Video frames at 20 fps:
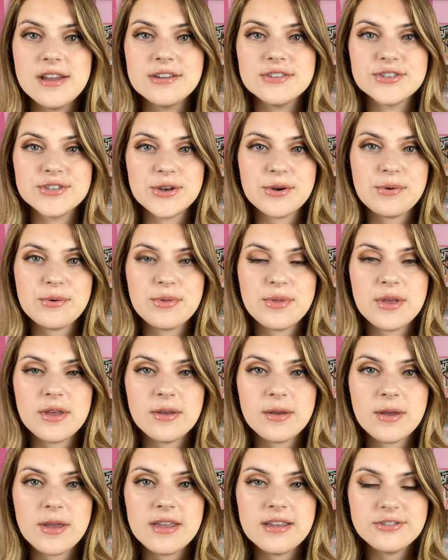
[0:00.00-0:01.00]
So
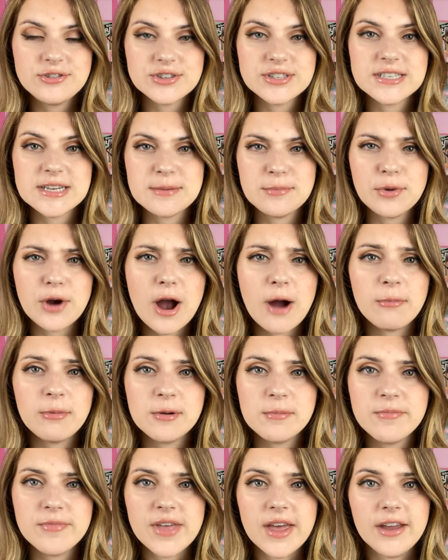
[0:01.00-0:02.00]
the interesting
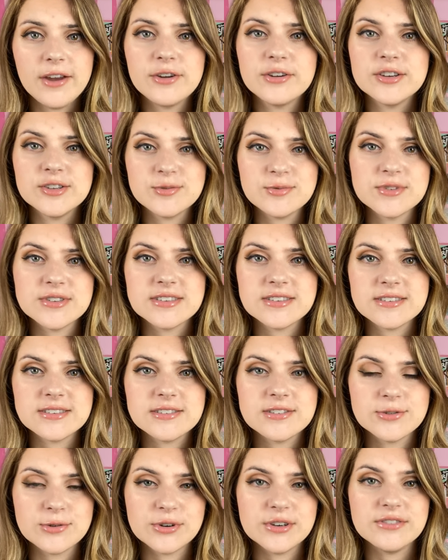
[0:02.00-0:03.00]
problem that Chris was
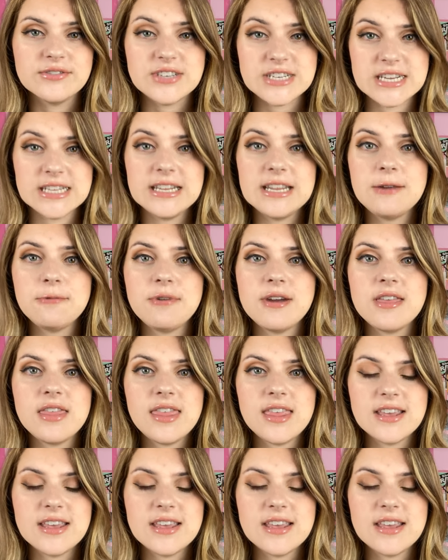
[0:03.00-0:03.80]
sort of dealing with